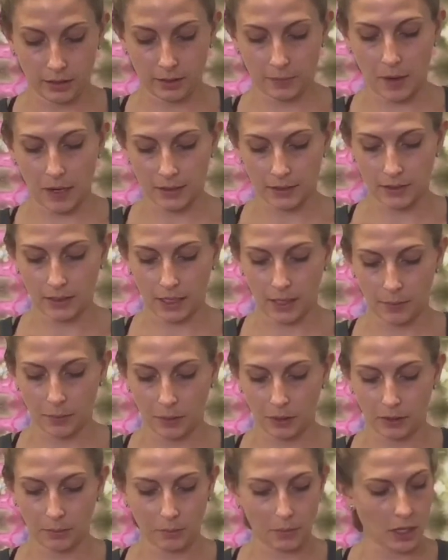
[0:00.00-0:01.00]
the spots that I
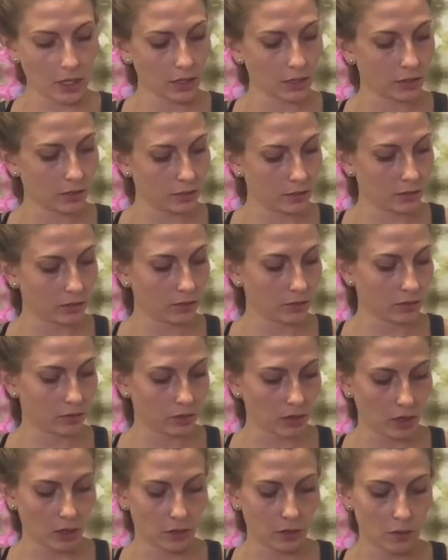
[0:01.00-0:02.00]
put the marks.
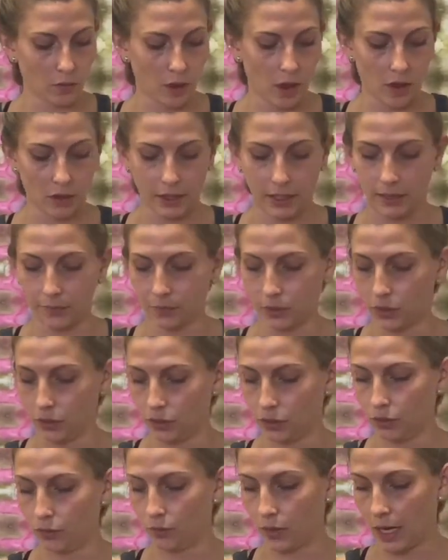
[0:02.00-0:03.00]
So all I have to
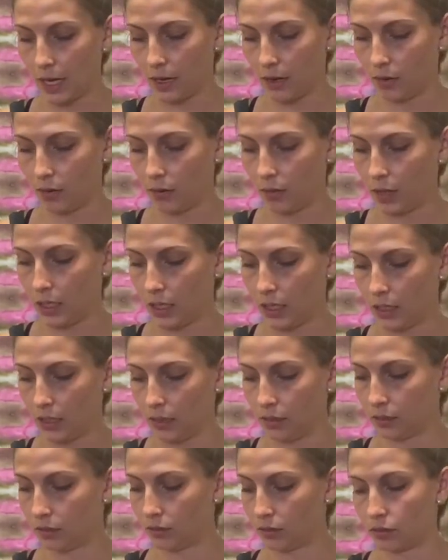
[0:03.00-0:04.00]
do now
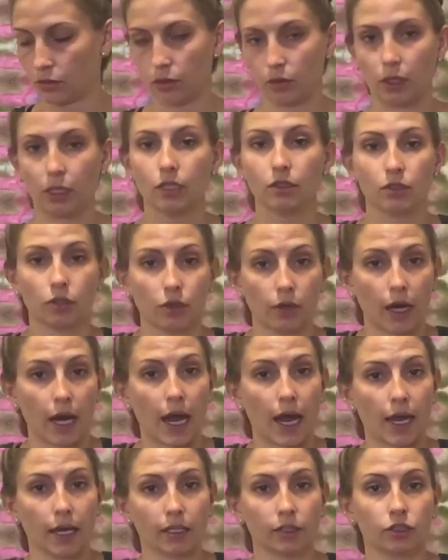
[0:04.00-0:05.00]
is soak it in soda
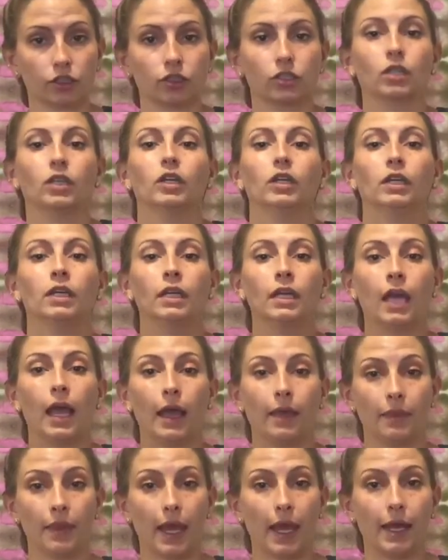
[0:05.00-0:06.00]
ash
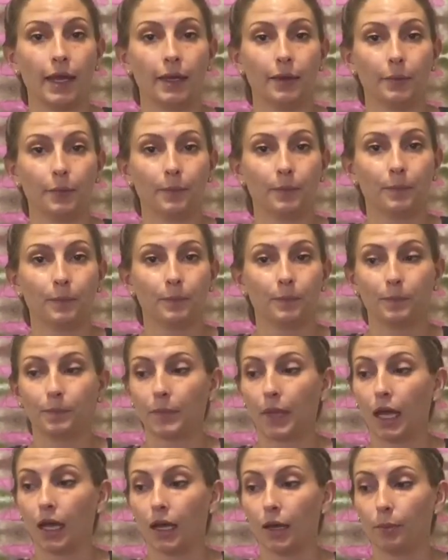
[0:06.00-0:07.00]
and then
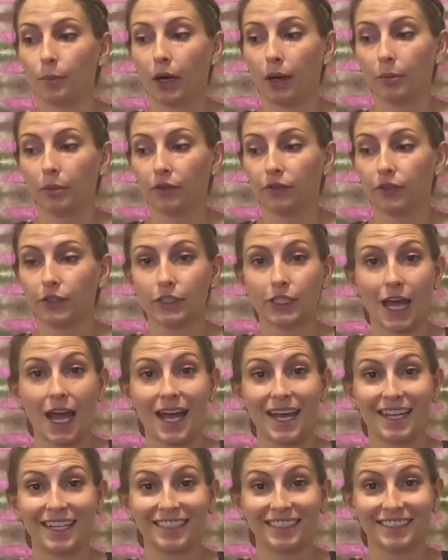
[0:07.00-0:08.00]
prep it for dye.